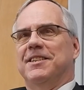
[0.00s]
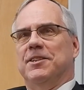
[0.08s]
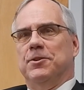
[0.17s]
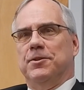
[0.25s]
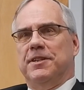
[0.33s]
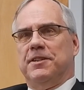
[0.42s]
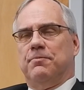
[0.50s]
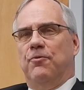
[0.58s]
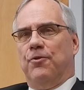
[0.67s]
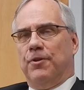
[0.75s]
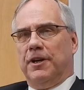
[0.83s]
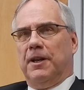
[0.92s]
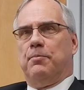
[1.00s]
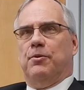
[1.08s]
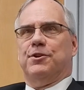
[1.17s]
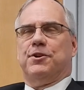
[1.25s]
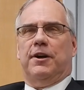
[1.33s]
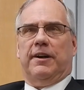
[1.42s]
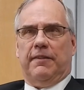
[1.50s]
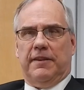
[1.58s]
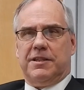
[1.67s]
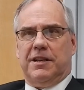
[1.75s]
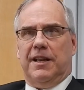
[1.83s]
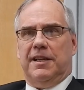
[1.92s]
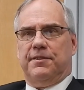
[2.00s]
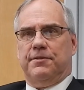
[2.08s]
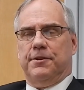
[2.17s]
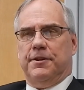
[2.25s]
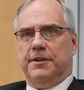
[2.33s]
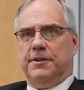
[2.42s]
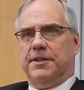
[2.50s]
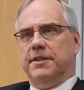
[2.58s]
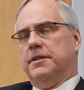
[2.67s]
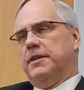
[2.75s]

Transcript: Who has really pushed hard on this the last few years,